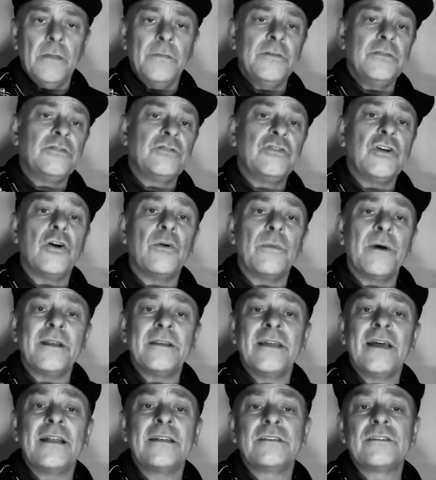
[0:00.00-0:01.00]
this joke my
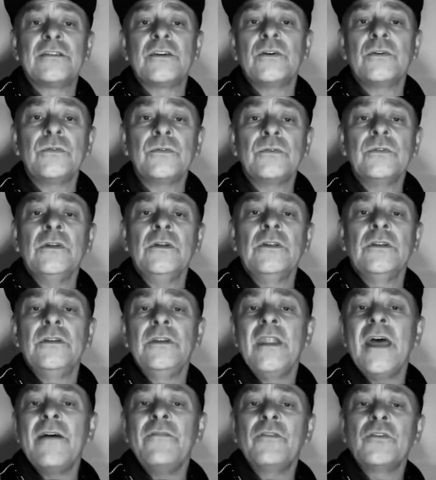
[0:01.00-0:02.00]
dad told
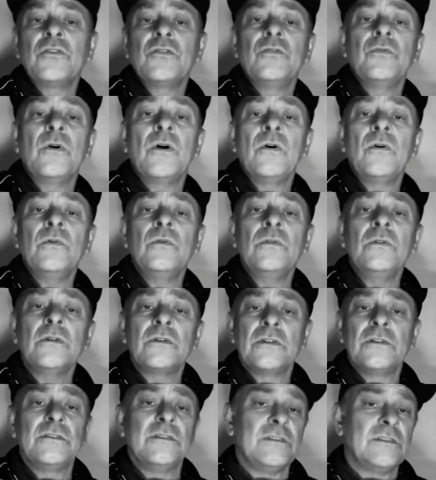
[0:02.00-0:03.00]
never grew
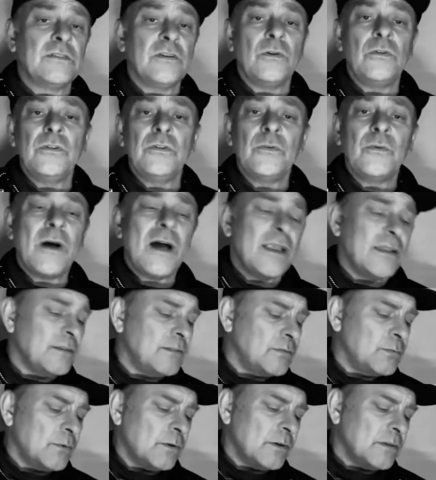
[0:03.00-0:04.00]
old, cause he told it while he
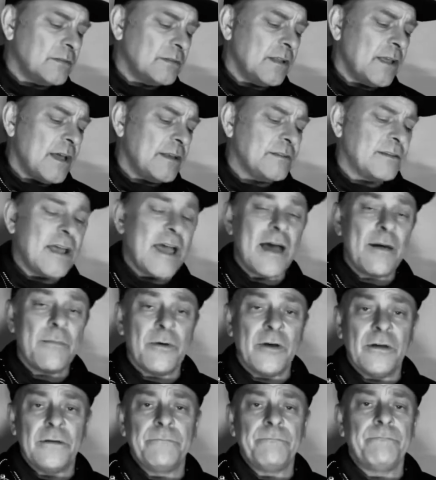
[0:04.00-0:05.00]
swung the
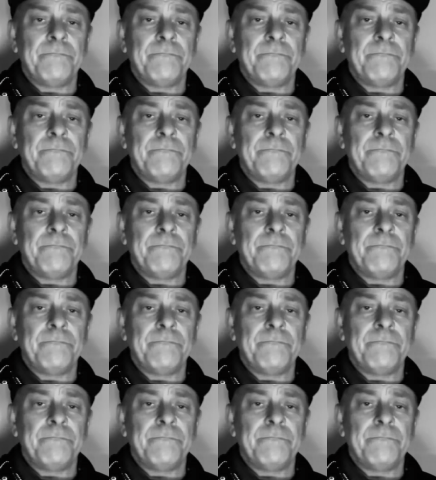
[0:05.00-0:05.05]
sledgehammer.